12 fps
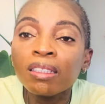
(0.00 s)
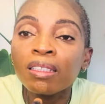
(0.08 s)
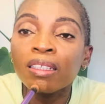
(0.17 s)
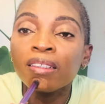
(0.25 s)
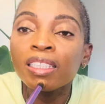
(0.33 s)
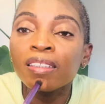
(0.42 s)

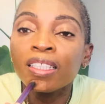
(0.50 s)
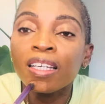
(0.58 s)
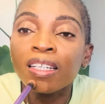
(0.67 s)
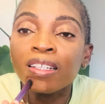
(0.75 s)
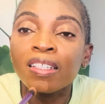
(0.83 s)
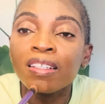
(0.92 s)
and
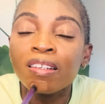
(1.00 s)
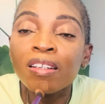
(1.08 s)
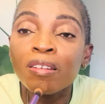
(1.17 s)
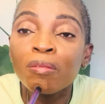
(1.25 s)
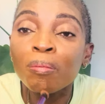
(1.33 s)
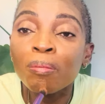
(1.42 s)
then
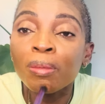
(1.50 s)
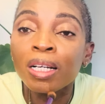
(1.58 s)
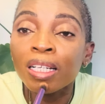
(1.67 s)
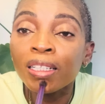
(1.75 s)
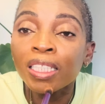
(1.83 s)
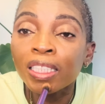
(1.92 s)

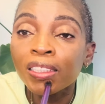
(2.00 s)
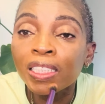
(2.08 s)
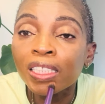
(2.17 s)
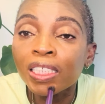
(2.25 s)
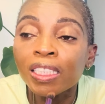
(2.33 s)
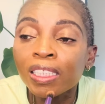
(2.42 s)
my
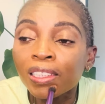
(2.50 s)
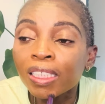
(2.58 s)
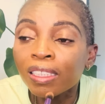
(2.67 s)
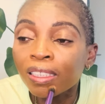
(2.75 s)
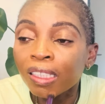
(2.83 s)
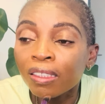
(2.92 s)

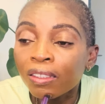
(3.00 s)
chin.